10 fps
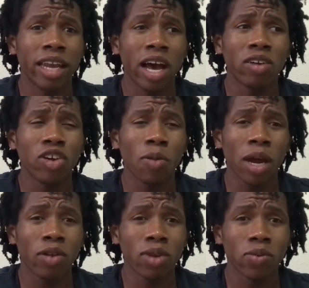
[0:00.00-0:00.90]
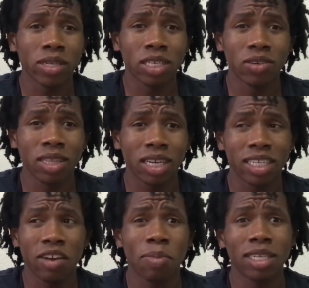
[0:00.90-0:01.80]
now nobody really wants to do anything,
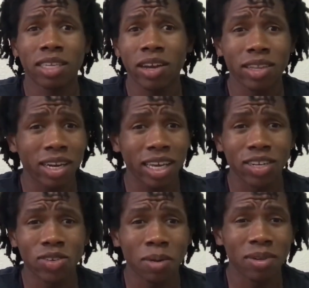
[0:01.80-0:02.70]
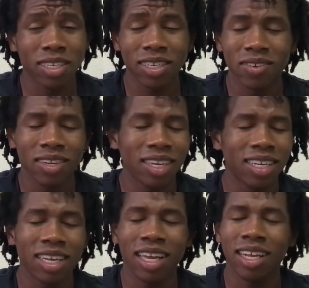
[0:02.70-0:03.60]
because everybody's scared they're going to get in trouble too. And
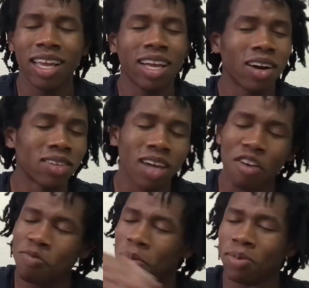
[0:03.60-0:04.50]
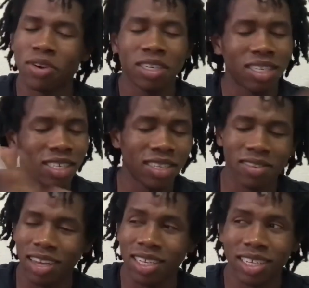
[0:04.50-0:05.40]
it goes off proportion
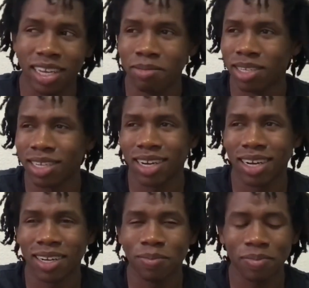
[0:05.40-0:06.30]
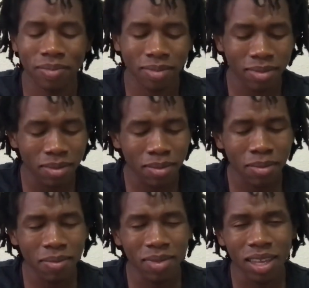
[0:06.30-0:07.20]
so easily. And I'm just
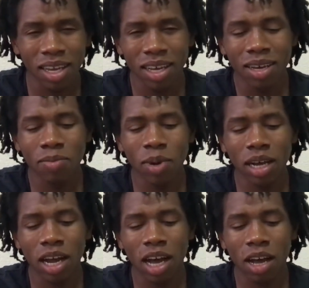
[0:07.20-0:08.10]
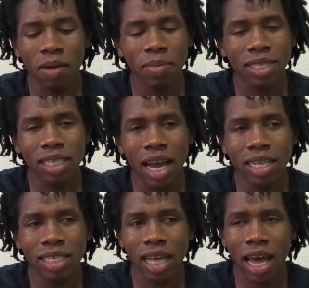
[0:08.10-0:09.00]
like, But
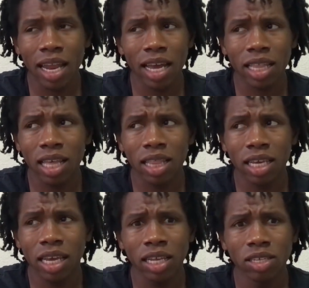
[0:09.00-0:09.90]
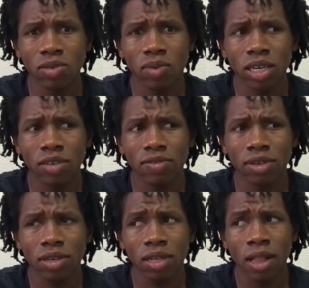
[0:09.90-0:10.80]
besides that, like, the kids are
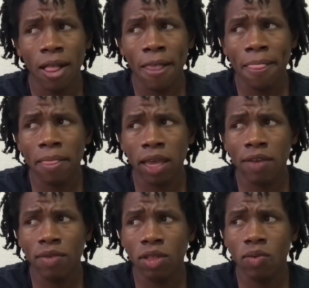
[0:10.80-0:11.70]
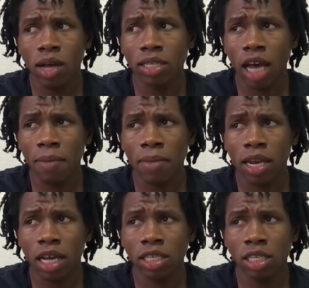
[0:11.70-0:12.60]
wonderful. Even the ones I
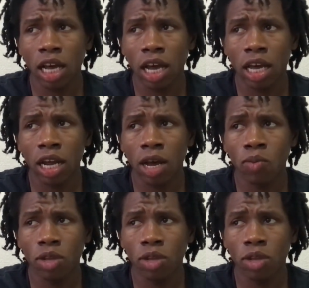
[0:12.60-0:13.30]
meet outside,